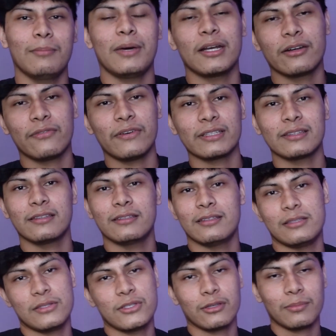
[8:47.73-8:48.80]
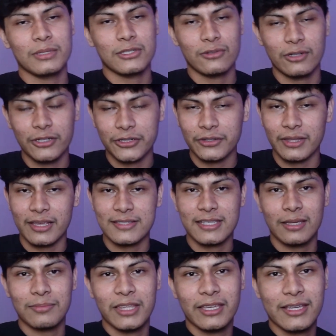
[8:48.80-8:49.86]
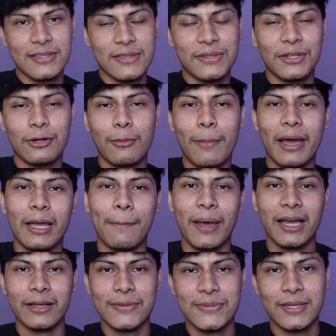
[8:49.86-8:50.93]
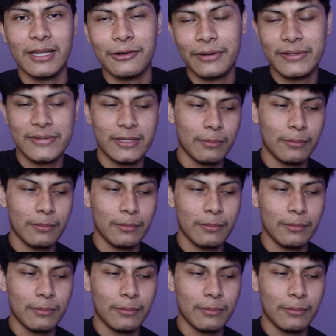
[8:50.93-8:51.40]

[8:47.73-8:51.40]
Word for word: Matter of fact, he took me to the liquor that same day because he needed to buy a pack of cigarettes.